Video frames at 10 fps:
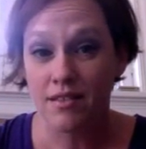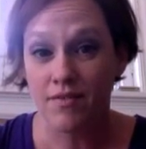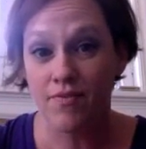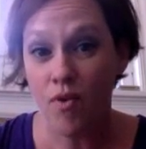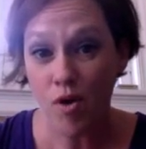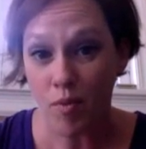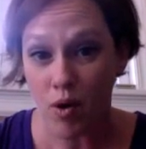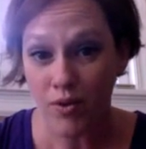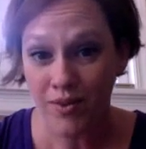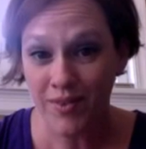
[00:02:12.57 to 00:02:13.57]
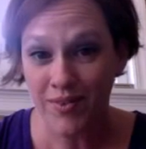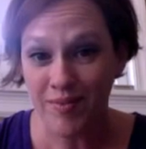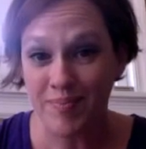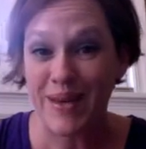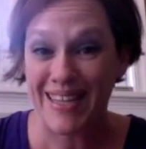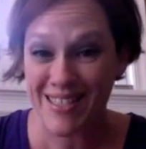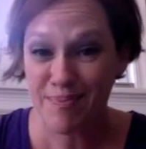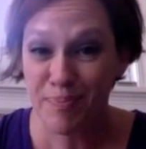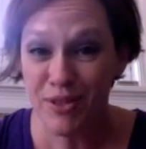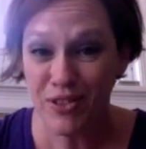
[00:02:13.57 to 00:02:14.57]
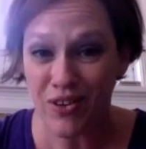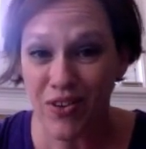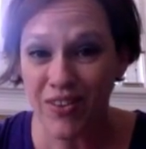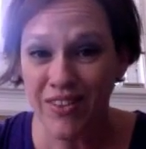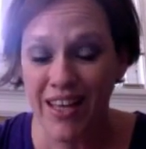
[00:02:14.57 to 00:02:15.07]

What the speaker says: formal, but it's plural.